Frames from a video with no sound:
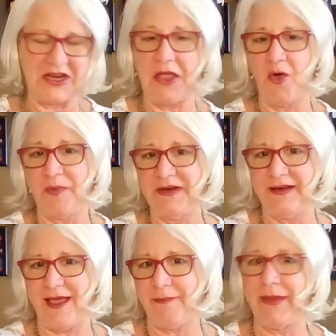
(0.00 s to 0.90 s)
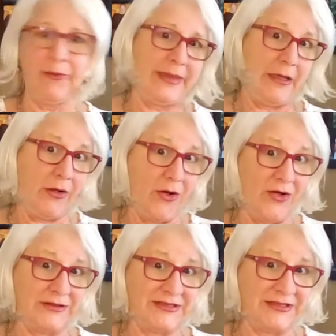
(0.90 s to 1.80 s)
I opened it up and we got
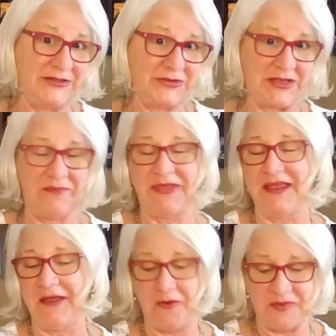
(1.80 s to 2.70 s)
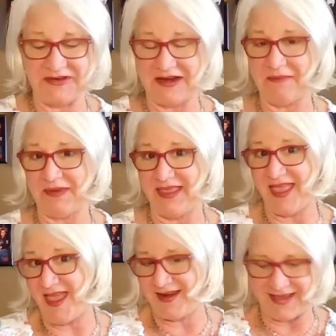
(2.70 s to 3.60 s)
called to do something. I opened it up
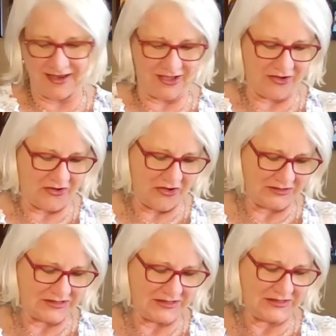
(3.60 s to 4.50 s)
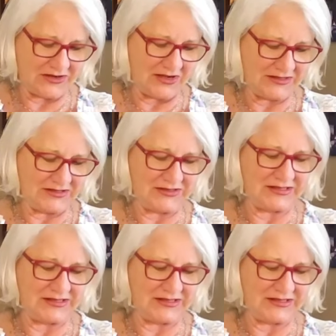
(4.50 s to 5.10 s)
again and got called to the doctor.